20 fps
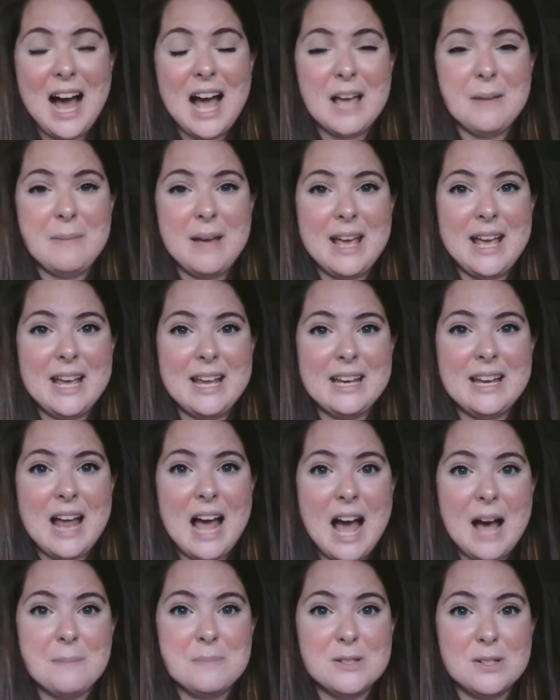I made
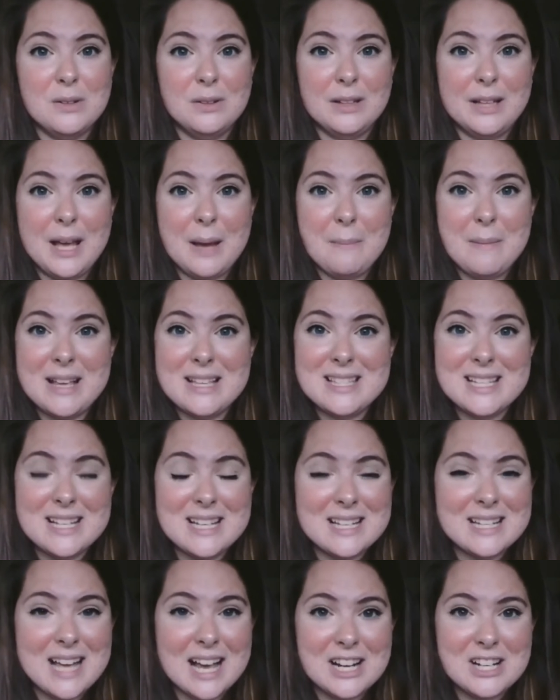absolutely
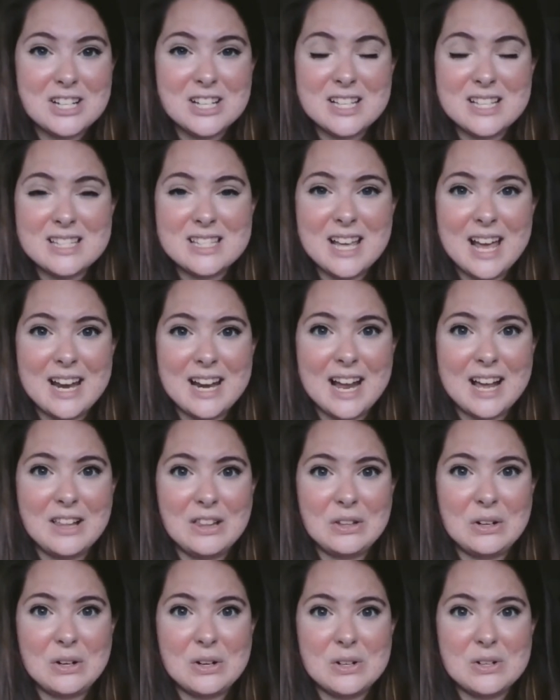amazing connections and
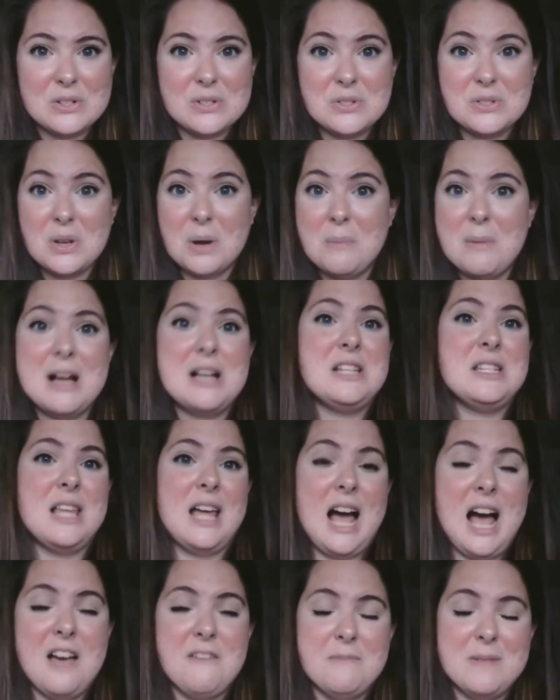I learned so much
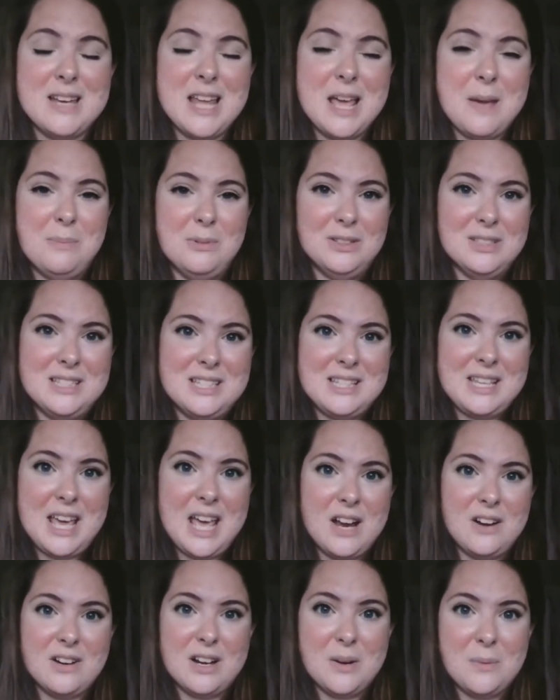that I've been able to
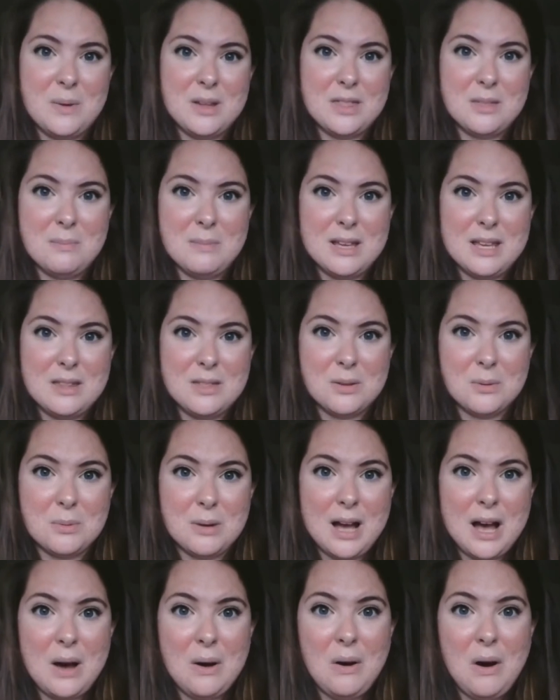carry with me
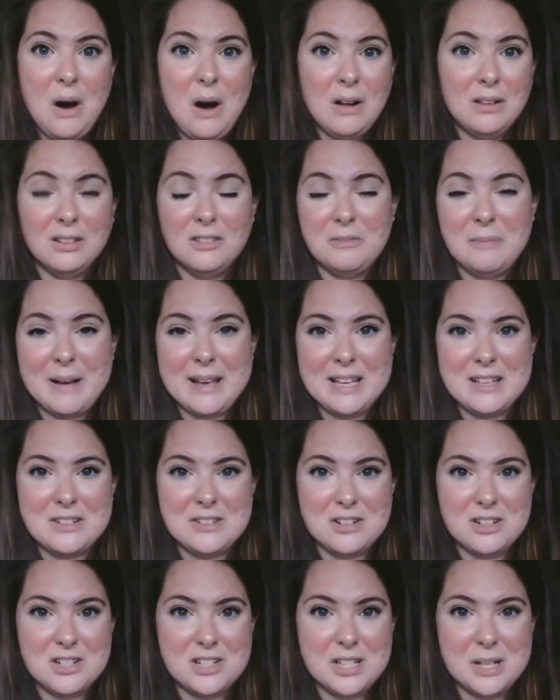throughout all of my
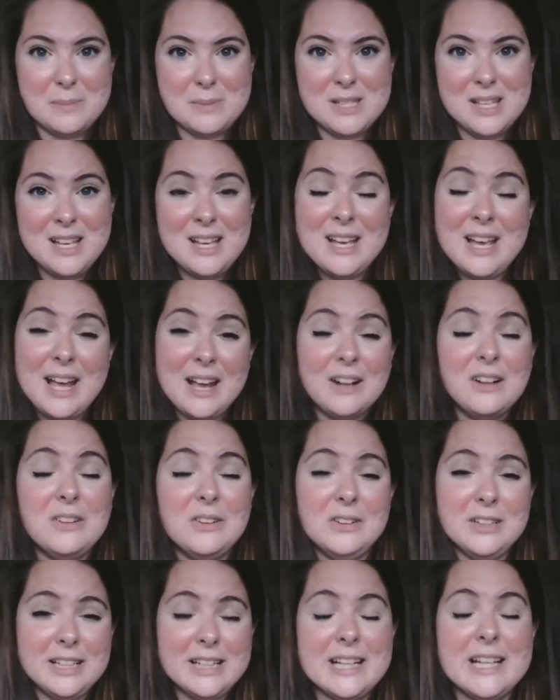internships,
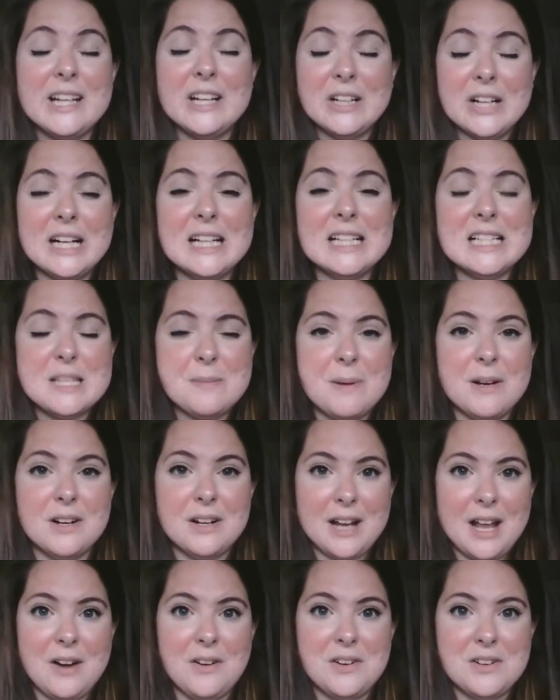including here at
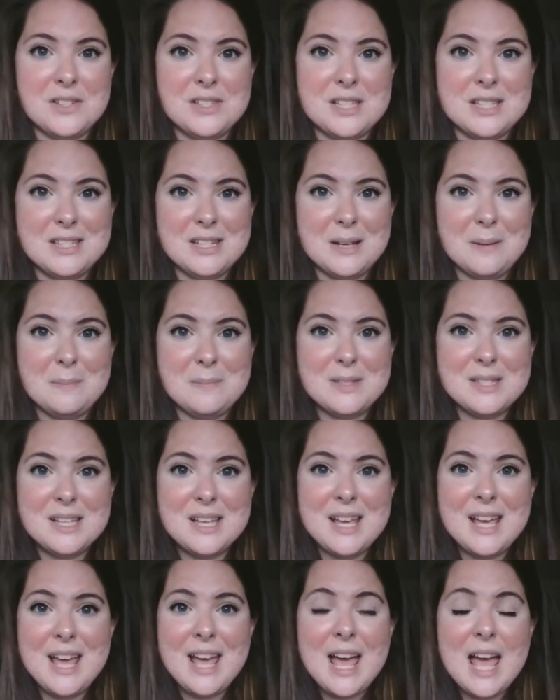Spirit AeroSystems.
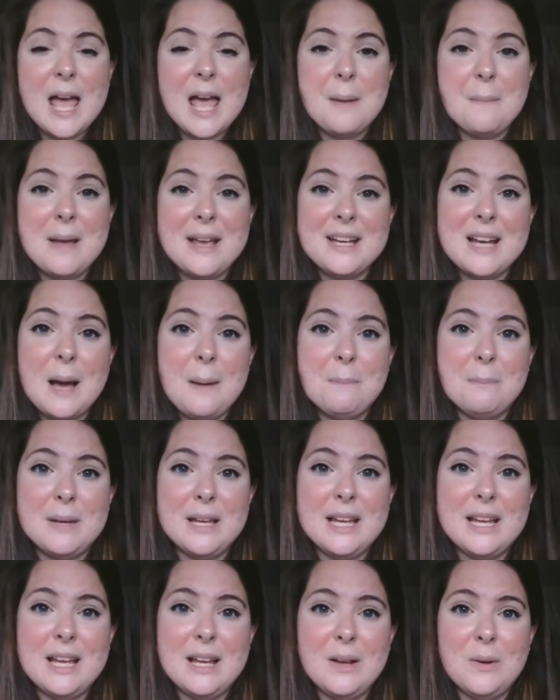It may not
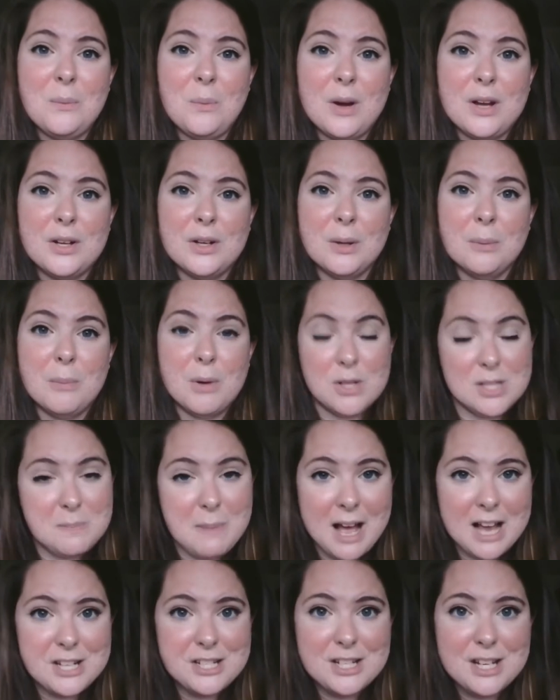be what you're
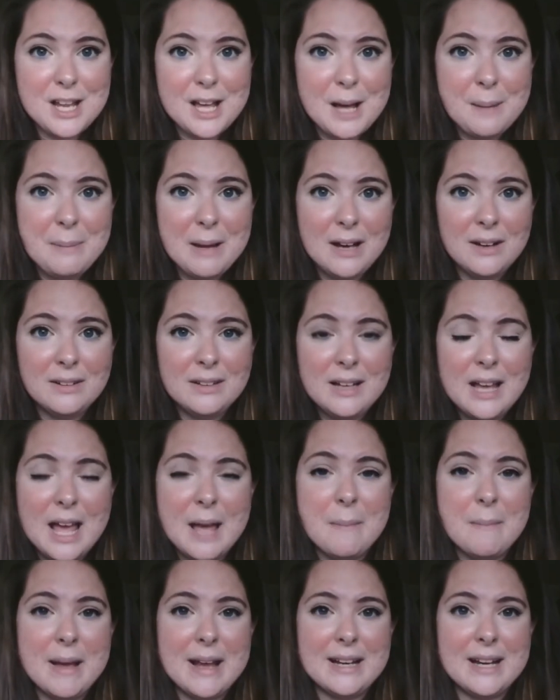most passionate about.
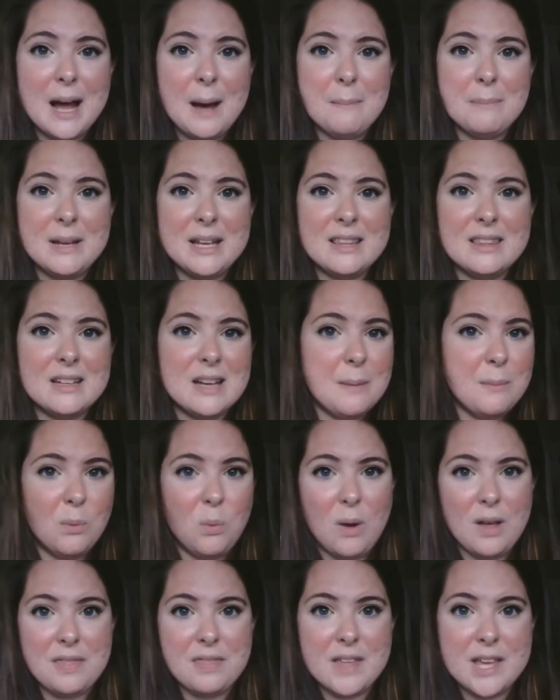It may not be the
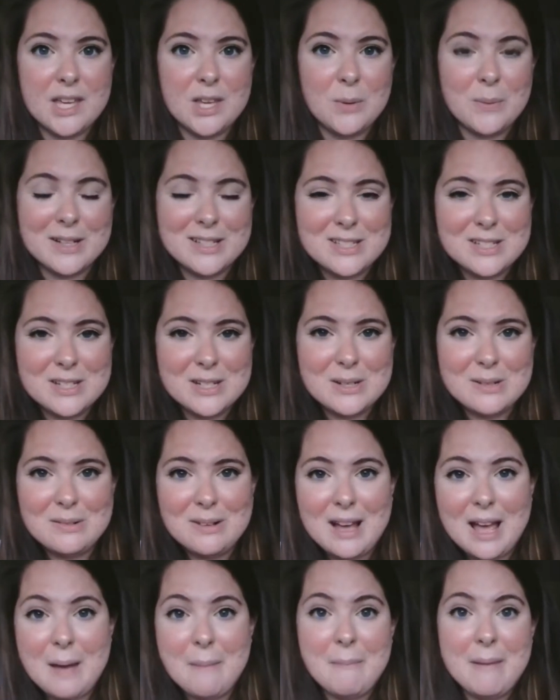number one thing you want to
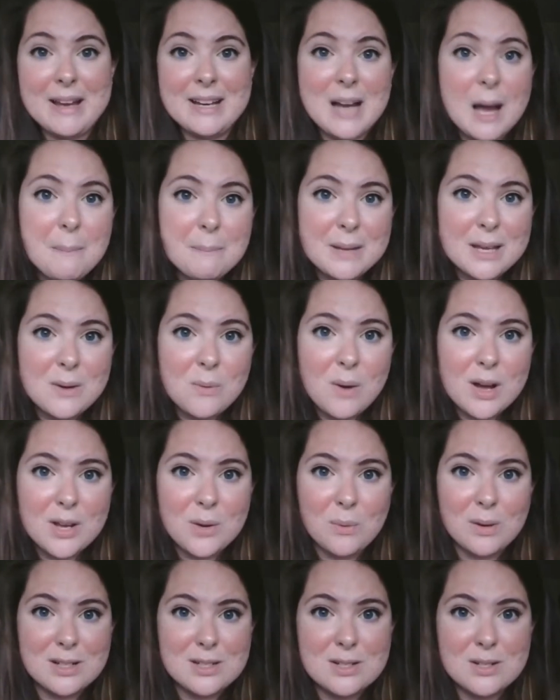do. It may not be
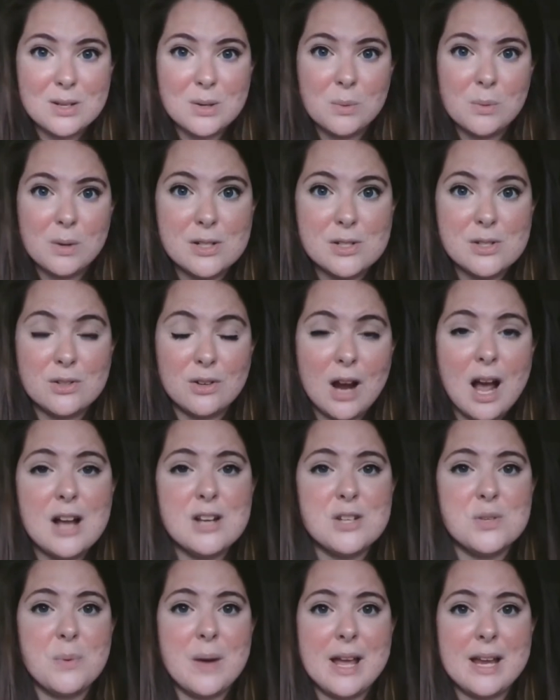what you want to once you
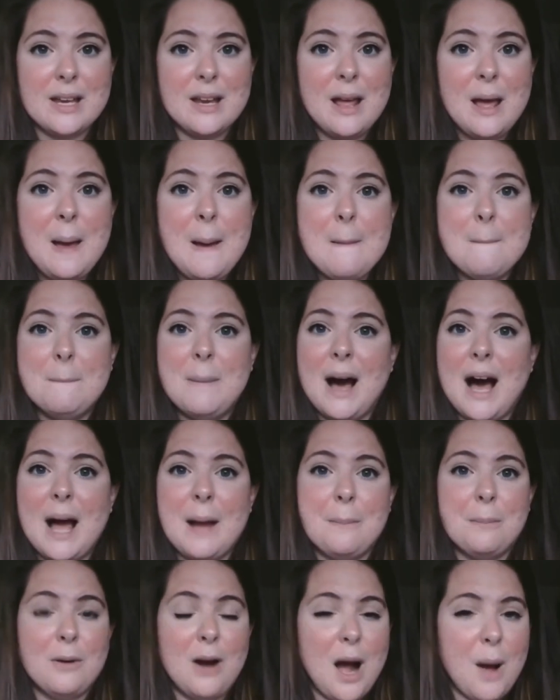graduate, but
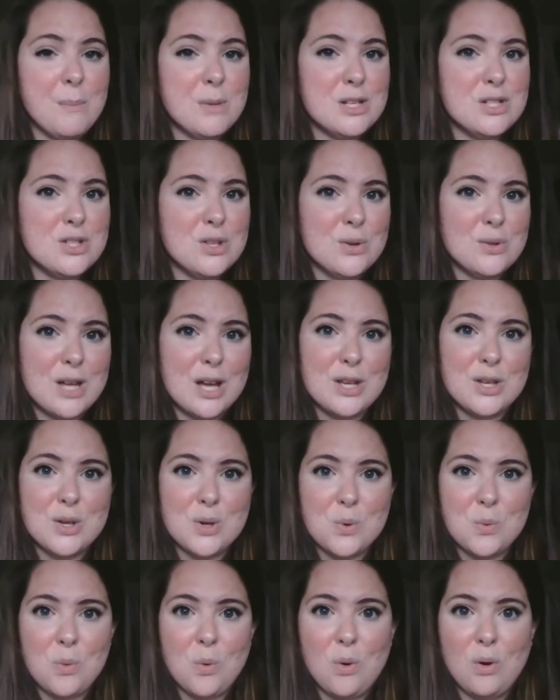I promise you that
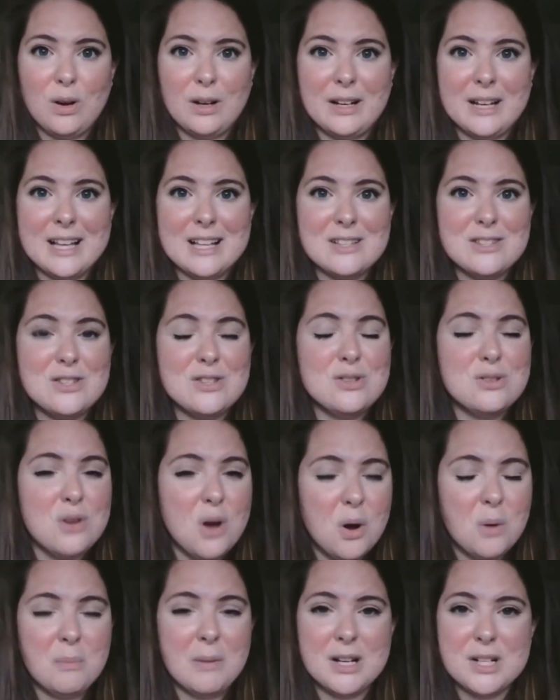you will get
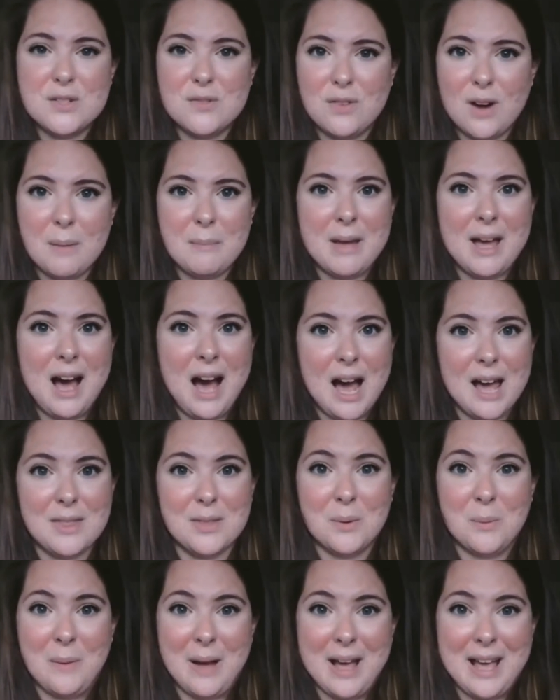so much from it
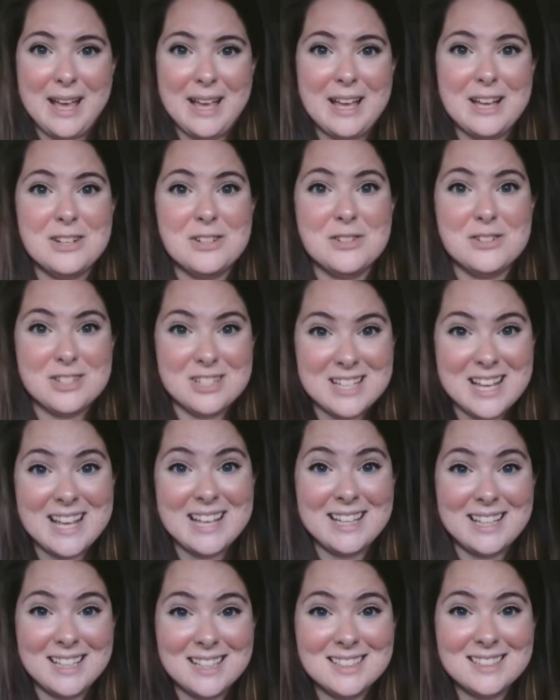either way and you should
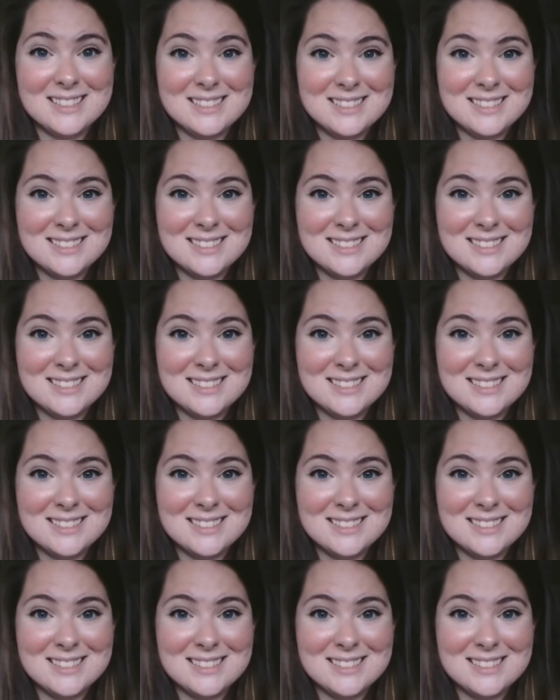take it.